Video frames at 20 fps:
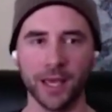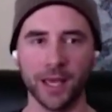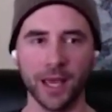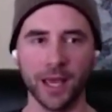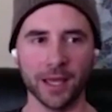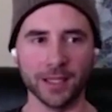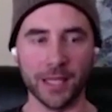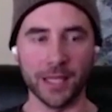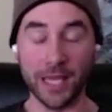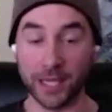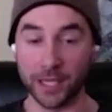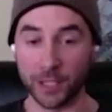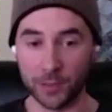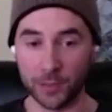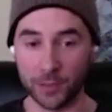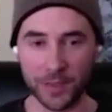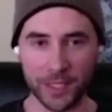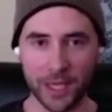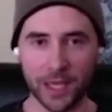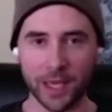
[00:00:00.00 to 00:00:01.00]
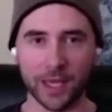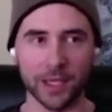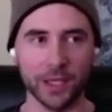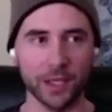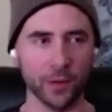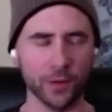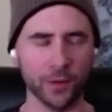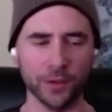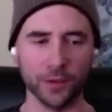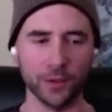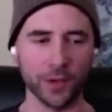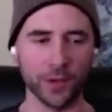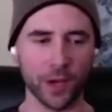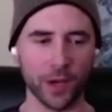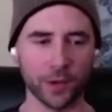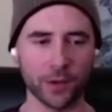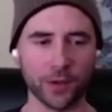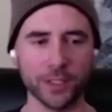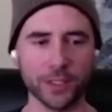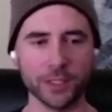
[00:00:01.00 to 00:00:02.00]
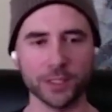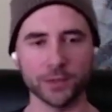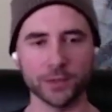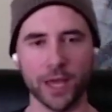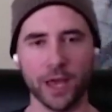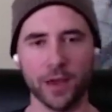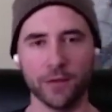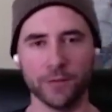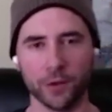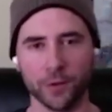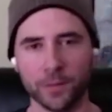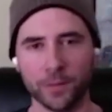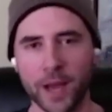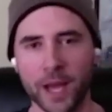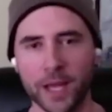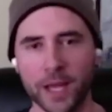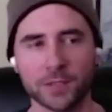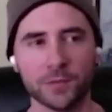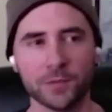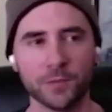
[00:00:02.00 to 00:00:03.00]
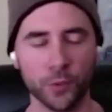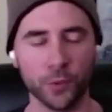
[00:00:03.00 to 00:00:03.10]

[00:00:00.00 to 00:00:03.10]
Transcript: and it could be it you know you're not going to have your massive